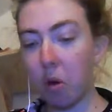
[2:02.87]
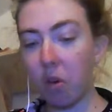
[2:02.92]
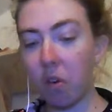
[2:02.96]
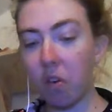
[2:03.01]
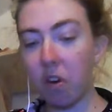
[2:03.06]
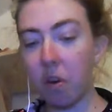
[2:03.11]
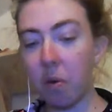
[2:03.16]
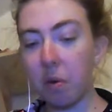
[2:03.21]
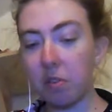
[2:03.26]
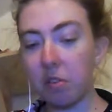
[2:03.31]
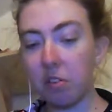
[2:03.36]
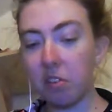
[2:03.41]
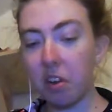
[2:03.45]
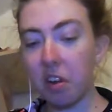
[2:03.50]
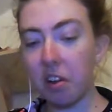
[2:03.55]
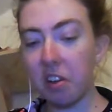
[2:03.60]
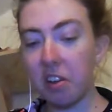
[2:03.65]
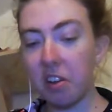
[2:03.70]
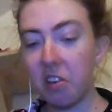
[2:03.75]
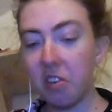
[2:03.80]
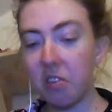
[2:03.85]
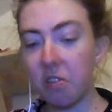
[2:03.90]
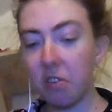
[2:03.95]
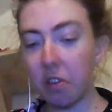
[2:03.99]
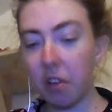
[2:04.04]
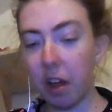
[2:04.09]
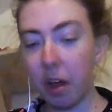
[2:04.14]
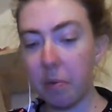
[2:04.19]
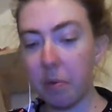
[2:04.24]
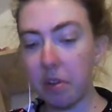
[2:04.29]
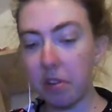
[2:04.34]
pot growers are turning
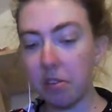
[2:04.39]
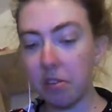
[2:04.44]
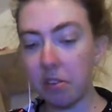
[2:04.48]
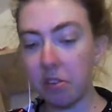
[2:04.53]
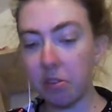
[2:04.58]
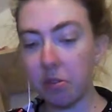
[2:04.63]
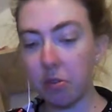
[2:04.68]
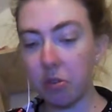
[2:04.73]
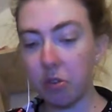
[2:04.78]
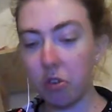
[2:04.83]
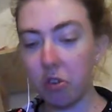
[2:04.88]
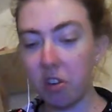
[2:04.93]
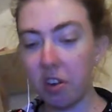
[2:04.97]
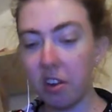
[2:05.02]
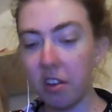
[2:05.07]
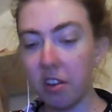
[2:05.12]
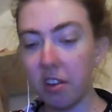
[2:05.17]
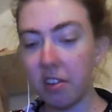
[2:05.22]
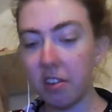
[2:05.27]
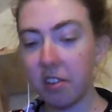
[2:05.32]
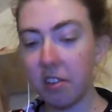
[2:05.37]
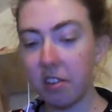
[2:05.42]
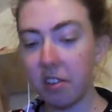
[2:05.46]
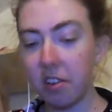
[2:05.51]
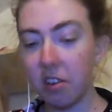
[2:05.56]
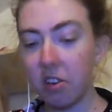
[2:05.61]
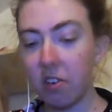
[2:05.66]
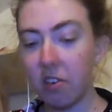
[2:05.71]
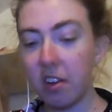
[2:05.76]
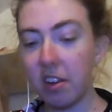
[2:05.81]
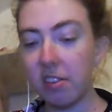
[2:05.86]
youthful habits into a
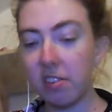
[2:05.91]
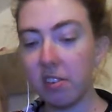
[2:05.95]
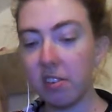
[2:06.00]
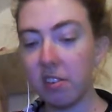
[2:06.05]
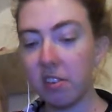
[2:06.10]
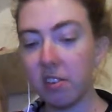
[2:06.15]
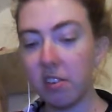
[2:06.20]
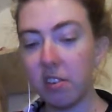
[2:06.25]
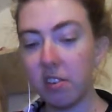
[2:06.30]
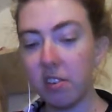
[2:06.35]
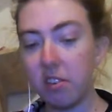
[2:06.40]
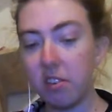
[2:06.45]
careers.